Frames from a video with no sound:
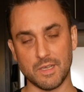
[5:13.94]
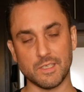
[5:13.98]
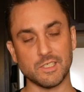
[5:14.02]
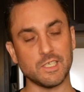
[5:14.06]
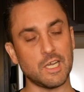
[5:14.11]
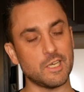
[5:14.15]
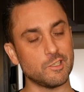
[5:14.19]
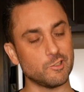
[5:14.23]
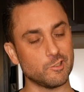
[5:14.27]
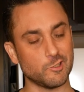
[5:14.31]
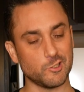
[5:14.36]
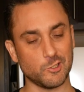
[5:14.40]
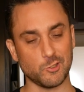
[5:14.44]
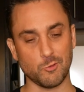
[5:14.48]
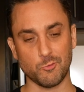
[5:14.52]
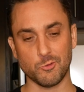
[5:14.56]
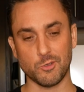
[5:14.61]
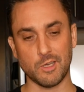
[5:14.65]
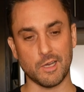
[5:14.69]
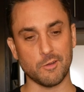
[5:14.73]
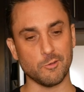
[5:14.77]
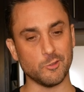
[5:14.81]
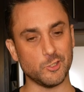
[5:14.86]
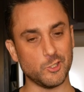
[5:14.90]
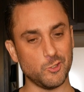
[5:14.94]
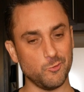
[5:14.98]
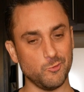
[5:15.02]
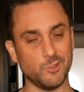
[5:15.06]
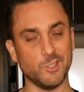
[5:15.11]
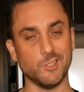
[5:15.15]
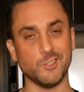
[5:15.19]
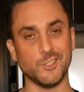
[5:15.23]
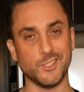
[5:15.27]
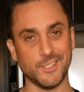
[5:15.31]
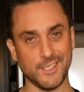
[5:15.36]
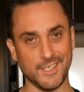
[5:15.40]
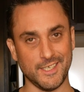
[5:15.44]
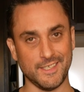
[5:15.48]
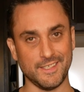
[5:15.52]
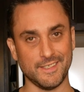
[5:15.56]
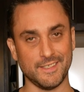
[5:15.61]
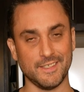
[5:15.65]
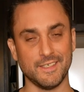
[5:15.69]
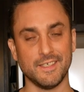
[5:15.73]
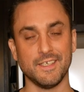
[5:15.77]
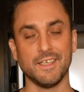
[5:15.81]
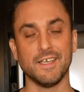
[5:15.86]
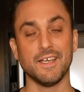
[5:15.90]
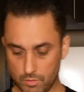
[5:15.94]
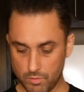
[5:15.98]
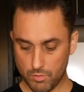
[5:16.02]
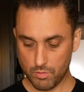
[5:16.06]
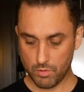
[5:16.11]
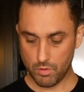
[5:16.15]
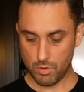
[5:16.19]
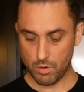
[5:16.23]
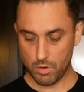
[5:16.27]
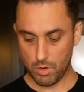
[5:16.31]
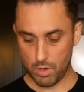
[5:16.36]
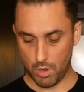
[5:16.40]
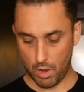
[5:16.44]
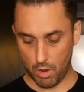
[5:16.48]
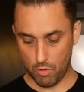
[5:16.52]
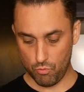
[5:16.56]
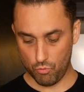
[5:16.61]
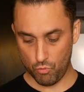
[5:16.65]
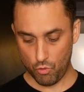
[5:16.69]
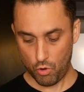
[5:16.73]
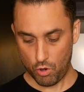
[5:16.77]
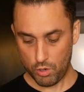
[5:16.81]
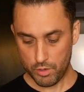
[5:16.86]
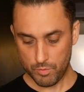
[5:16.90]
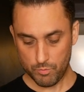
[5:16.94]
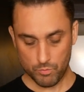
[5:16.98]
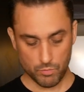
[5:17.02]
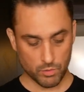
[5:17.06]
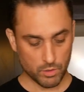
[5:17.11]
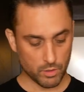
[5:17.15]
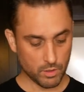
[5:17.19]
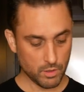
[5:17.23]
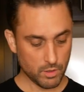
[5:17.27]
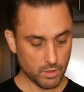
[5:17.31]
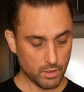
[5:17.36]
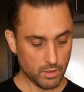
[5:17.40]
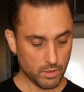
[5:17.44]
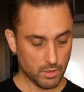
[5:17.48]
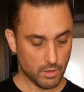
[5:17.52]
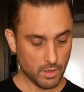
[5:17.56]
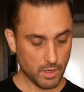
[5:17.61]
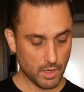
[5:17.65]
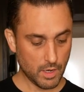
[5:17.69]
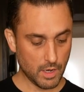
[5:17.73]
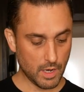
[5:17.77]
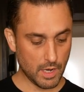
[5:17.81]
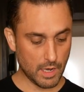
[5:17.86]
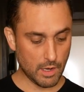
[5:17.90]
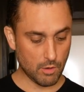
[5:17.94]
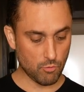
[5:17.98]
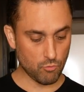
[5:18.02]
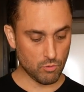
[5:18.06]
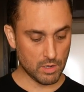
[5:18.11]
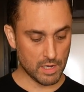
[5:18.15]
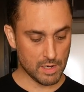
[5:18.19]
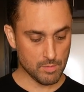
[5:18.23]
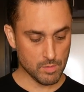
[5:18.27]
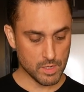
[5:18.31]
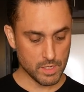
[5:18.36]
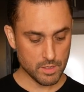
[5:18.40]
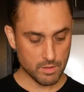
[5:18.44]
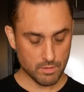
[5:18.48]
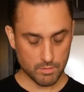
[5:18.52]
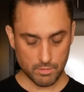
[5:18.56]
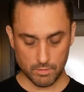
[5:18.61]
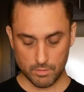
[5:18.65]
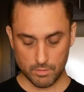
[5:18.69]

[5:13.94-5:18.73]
Yeah, I'll show you how to shoot this shit. Hello, lime. Hello, lemon.